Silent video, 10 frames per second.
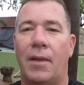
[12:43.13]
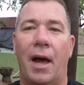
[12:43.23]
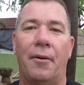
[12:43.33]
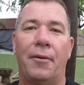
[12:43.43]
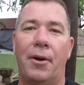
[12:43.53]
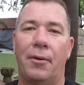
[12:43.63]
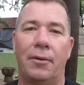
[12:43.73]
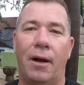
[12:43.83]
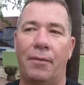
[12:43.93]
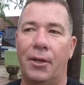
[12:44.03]
I don't know
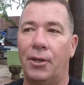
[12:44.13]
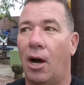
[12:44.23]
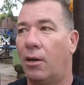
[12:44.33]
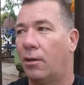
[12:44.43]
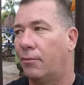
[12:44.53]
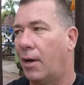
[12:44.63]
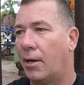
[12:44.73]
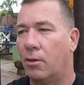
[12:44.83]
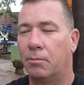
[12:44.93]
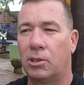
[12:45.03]
on the dollar
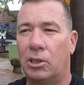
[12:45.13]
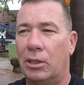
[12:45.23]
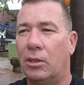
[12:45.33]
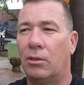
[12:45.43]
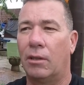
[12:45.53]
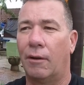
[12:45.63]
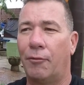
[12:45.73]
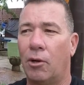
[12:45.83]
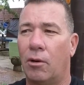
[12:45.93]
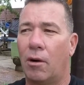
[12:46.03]
value. Still,
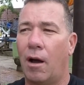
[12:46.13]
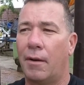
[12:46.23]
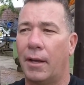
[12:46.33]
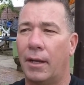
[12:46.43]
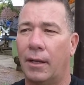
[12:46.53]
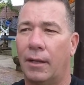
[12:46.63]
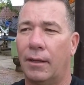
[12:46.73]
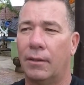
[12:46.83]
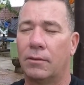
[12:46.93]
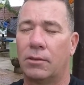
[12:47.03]
if you're on
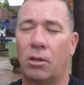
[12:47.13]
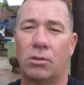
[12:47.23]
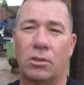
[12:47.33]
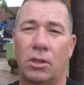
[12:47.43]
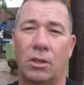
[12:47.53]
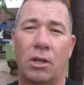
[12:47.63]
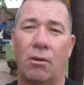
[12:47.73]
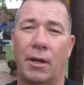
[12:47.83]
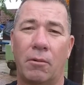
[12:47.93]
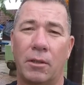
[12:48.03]
a Social
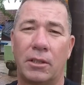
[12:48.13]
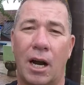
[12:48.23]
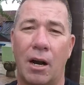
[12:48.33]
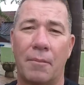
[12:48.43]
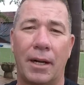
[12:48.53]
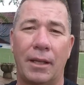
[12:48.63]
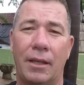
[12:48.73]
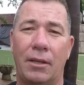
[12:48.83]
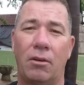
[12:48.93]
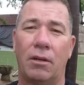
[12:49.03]
Security retirement, I
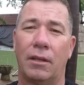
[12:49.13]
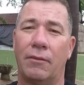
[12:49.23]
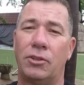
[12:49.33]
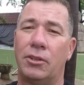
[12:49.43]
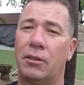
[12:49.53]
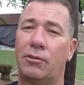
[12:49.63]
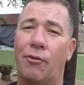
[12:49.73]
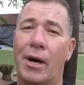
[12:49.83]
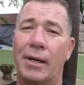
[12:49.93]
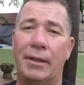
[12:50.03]
think you could live just
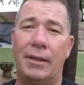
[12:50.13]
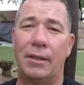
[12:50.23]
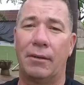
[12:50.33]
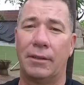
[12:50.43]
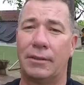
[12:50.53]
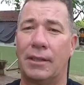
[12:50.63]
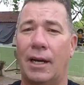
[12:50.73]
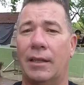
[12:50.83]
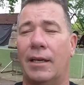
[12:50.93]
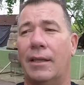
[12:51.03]
fine here in
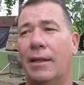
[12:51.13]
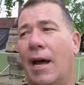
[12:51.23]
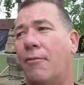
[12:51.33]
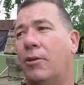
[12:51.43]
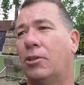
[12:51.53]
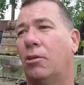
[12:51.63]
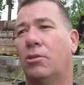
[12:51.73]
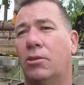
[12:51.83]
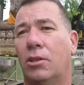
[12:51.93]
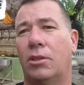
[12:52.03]
Thailand. The average
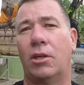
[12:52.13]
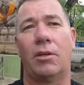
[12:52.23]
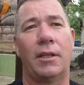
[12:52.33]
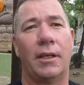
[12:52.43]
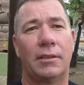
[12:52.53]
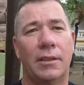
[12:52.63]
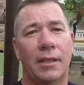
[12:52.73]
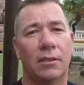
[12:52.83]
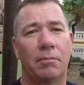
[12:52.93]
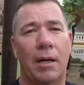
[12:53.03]
Social Security, they
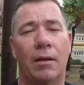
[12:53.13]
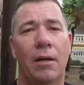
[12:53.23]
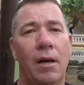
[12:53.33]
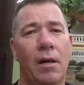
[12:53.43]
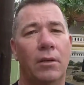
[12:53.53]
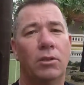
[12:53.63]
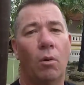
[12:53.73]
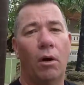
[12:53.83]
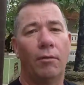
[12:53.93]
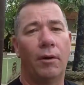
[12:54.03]
say, is about
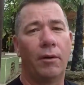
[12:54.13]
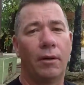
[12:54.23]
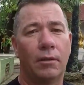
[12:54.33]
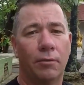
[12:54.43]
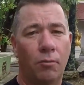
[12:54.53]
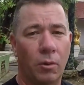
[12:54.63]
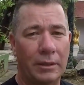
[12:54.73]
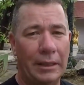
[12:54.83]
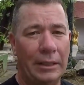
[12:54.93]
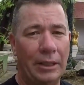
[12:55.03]
$1,200 to
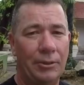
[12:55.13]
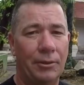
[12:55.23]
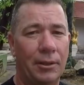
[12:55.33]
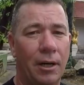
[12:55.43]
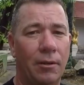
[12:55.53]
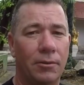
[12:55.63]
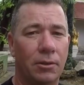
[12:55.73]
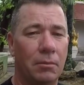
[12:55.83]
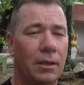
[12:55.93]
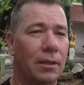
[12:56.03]

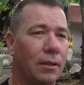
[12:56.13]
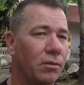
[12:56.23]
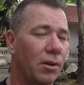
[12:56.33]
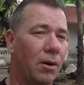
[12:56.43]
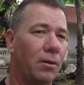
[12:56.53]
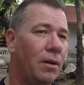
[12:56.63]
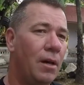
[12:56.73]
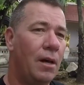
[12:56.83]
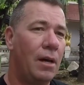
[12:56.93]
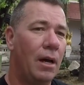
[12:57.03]
$1,400 a month. So
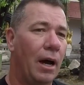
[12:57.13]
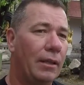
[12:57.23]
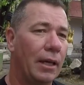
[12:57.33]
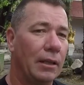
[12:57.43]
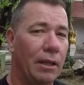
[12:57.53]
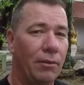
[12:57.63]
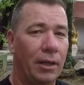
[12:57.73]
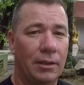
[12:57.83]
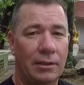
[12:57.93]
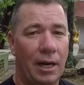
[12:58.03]
I think
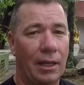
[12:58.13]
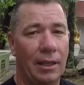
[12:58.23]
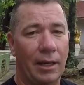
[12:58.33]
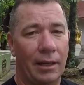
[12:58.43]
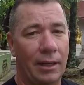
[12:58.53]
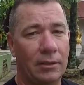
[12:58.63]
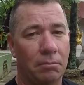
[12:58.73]
living in Thailand,